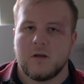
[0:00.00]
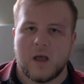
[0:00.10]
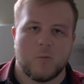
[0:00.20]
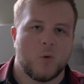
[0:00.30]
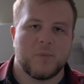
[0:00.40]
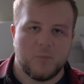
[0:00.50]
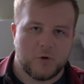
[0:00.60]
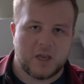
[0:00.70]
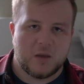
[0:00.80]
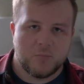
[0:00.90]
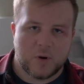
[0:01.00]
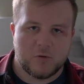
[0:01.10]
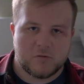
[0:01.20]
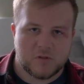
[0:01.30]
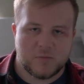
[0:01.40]
I won't be bringing
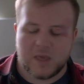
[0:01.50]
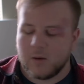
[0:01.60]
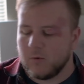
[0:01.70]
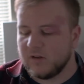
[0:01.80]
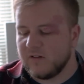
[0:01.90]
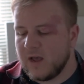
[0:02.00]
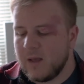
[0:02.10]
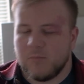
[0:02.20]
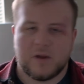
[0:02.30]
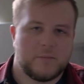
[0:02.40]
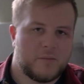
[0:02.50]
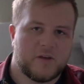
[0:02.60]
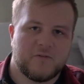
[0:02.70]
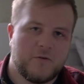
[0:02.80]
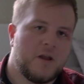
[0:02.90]
both with me at one time, but maybe a
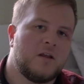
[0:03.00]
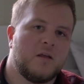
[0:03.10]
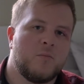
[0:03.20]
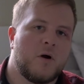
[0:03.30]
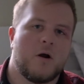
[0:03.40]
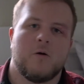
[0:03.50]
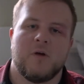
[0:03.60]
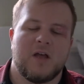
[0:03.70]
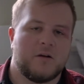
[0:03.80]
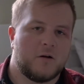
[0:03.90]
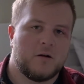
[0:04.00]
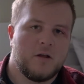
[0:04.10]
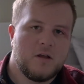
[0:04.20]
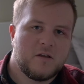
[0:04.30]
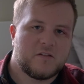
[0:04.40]
friend can borrow it or
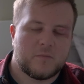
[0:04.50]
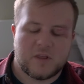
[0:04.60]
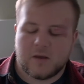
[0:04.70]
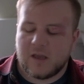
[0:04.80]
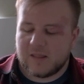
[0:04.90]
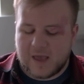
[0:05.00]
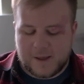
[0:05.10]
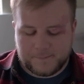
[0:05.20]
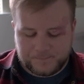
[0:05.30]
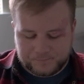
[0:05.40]
something like that.